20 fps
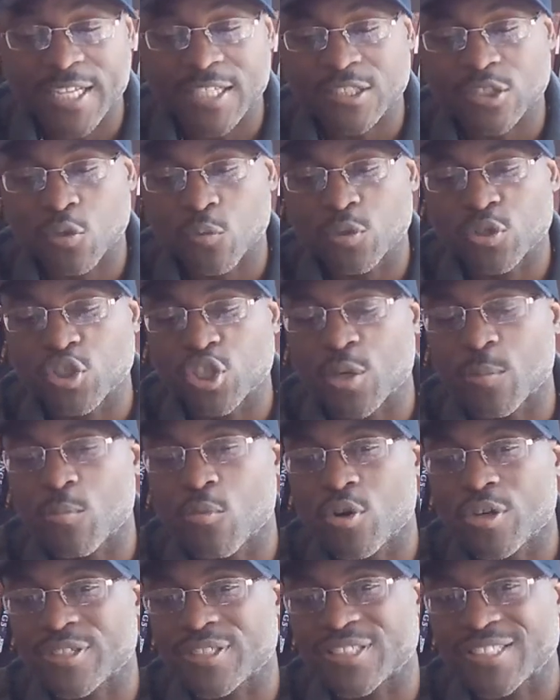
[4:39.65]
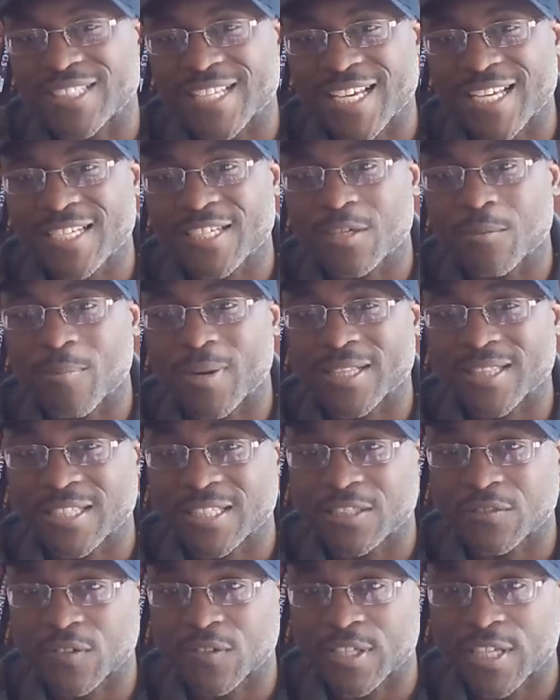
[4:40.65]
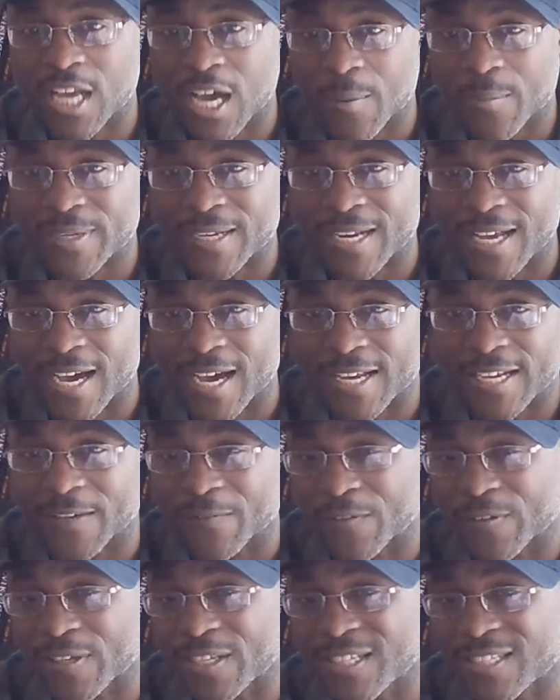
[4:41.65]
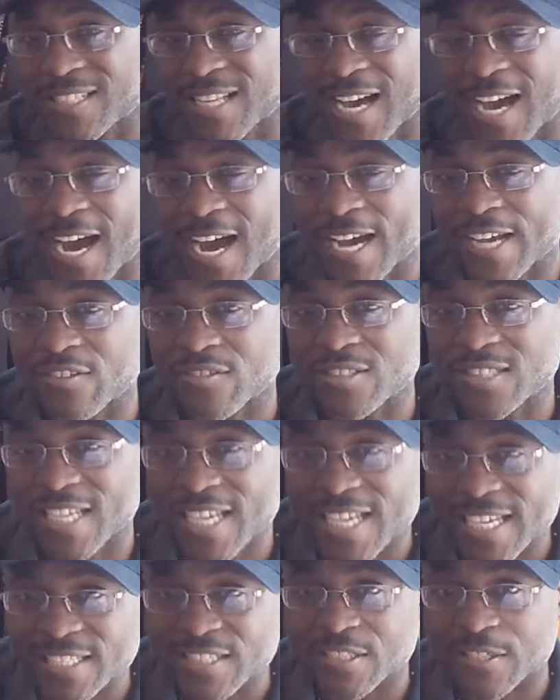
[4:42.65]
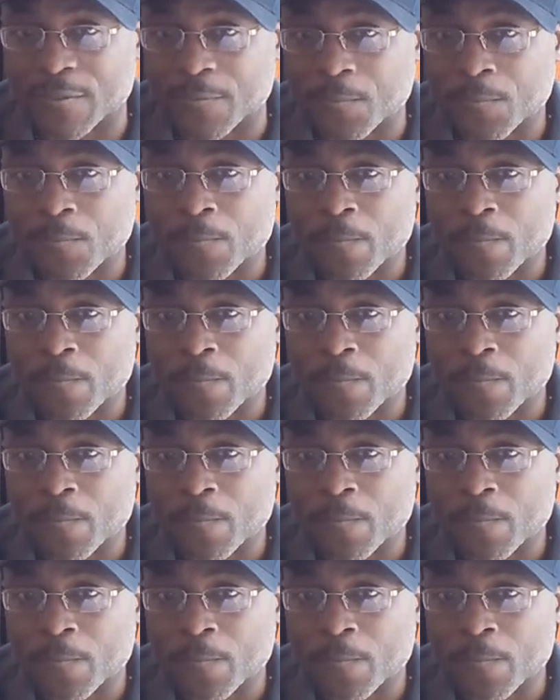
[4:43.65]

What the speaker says: And so when you get more understanding about these phenomenon, if it is a higher teaching,